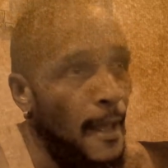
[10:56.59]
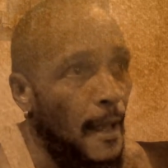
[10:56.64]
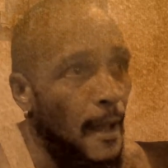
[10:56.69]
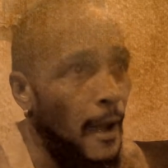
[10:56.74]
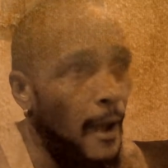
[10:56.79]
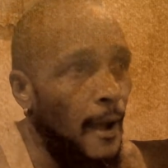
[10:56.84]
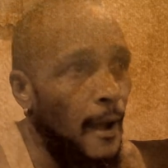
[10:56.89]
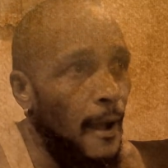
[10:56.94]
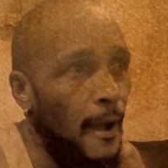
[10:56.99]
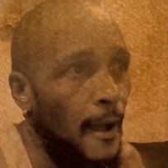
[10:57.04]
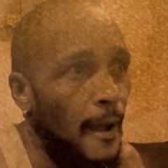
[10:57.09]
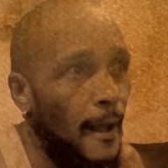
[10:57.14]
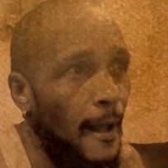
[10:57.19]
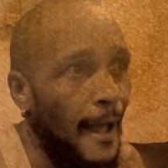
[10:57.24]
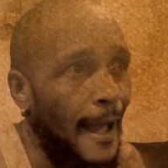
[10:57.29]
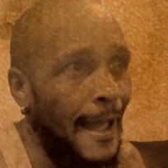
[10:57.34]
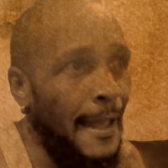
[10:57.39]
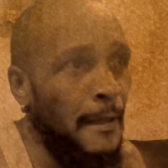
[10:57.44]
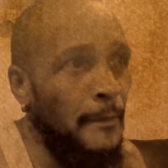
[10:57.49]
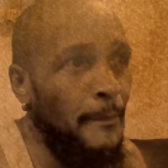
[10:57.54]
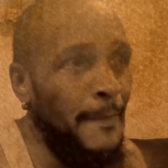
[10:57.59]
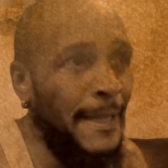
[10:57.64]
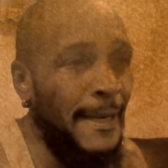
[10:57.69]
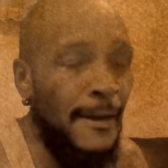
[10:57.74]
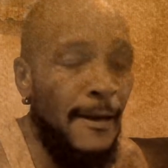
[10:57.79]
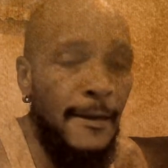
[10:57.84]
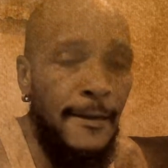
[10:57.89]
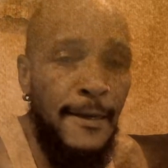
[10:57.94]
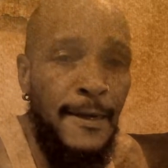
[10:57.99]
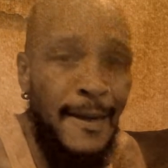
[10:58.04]
I
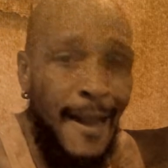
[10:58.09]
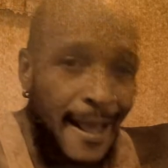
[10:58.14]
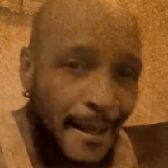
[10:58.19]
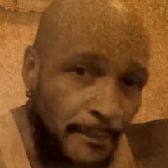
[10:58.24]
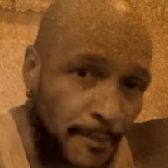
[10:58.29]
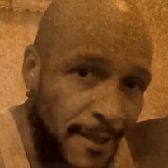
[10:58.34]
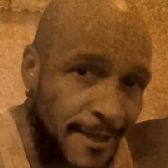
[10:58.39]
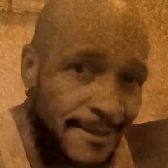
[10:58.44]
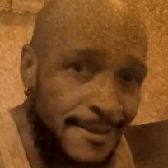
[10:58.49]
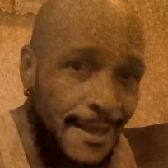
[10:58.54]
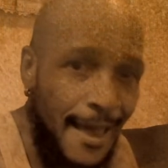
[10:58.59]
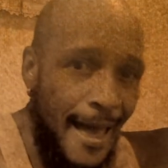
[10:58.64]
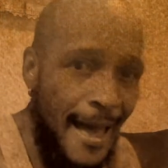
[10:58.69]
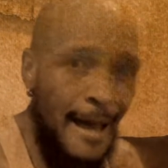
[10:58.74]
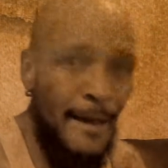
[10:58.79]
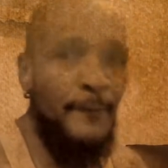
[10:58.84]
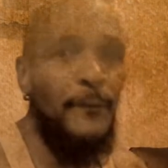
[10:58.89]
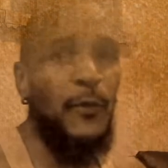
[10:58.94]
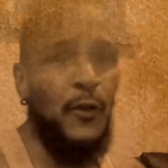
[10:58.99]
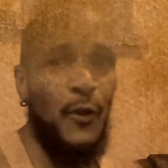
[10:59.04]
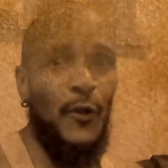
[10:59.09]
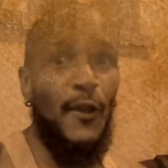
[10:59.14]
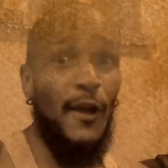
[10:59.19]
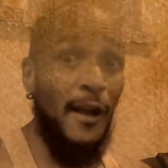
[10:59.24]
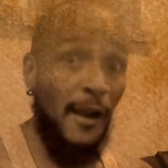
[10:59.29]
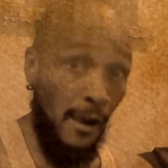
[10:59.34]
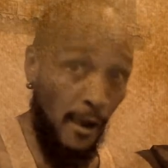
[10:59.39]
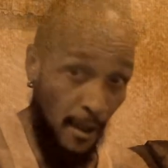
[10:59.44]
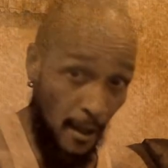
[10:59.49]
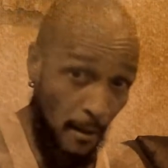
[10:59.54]
immediately named us after the
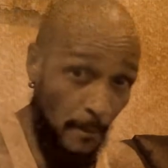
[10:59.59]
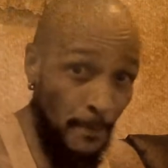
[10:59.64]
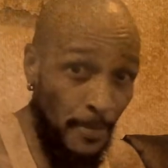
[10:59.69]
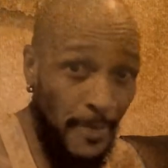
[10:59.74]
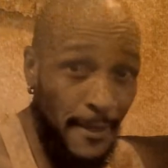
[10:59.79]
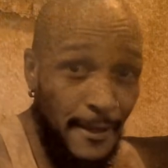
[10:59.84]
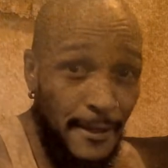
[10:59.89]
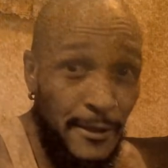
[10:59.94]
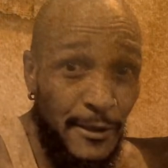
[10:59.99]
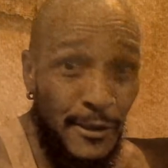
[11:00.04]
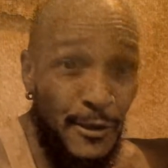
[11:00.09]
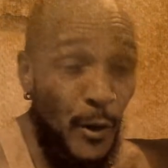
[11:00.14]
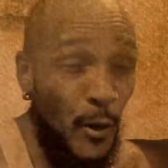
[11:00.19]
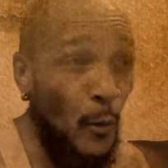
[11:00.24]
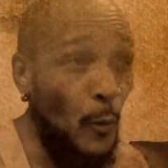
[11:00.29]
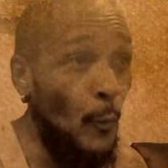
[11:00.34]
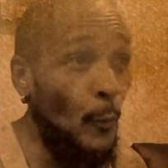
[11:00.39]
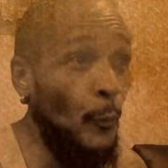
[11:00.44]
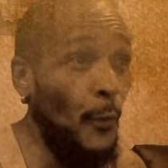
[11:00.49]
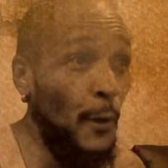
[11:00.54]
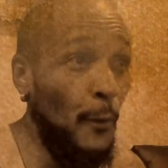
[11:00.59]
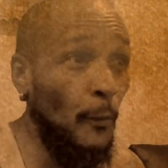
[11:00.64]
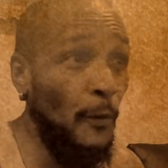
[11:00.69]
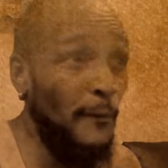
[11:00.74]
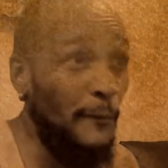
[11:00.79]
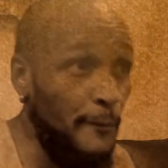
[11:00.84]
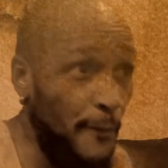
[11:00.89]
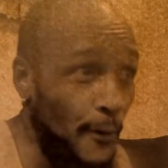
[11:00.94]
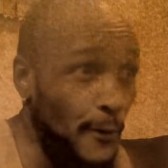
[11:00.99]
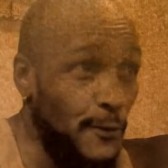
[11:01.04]
club. So we were
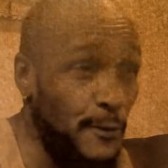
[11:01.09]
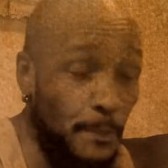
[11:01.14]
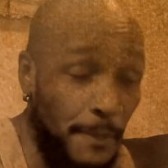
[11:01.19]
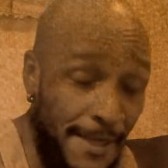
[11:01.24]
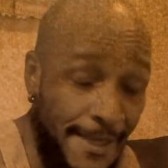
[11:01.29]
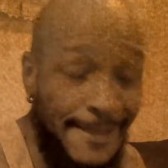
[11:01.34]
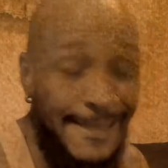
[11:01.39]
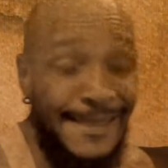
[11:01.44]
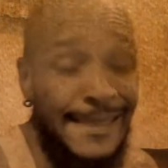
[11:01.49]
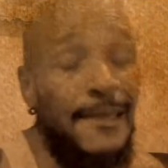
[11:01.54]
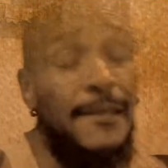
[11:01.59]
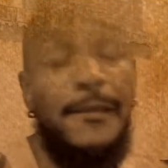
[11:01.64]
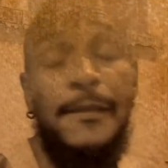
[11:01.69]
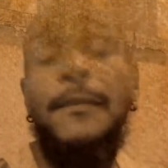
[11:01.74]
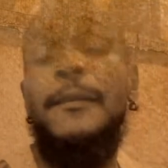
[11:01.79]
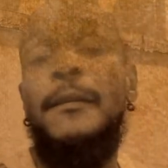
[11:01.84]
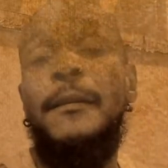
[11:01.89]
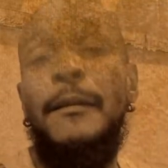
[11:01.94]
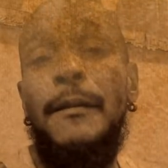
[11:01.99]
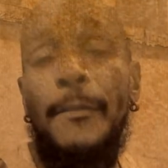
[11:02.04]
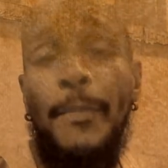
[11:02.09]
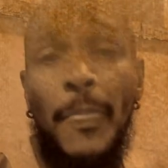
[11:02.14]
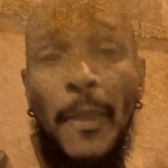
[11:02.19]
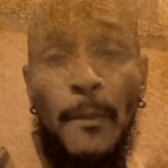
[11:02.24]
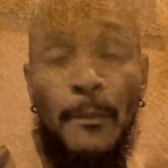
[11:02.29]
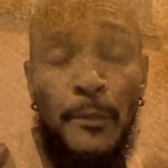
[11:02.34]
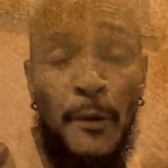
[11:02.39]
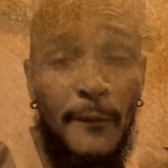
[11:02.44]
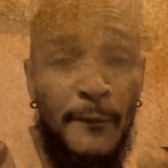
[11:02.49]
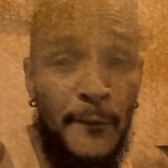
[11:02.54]
first PCC,
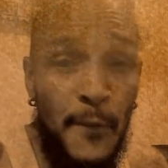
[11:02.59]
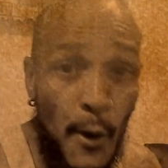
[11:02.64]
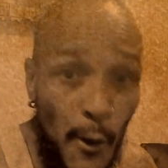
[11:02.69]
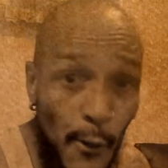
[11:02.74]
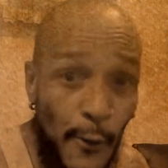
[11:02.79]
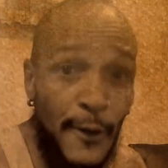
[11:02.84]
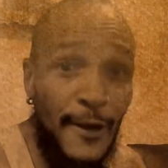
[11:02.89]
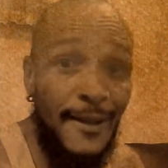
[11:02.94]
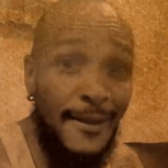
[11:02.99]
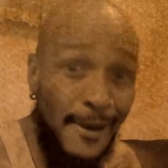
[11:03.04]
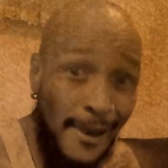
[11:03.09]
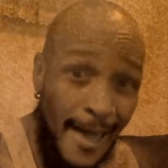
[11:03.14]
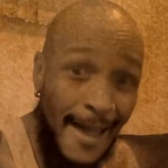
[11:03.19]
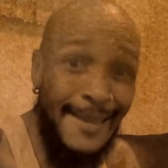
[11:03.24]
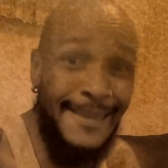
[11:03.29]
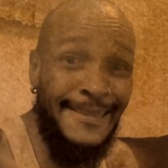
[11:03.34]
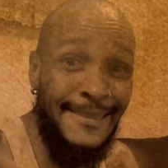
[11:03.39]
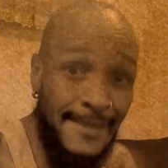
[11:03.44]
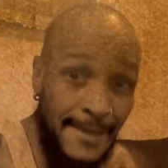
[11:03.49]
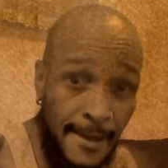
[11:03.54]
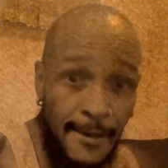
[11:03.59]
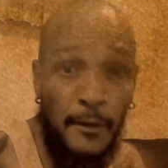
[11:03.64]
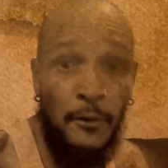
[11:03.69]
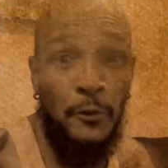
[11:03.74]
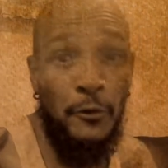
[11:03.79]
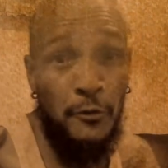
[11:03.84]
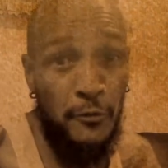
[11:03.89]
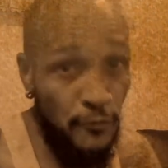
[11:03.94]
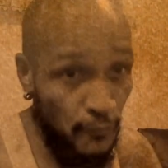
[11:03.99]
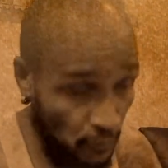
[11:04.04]
Preferred Clientele
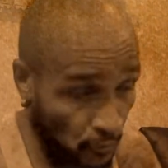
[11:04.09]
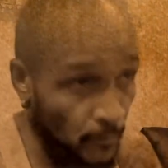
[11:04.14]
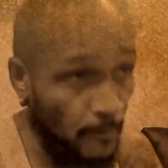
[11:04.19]
Crew.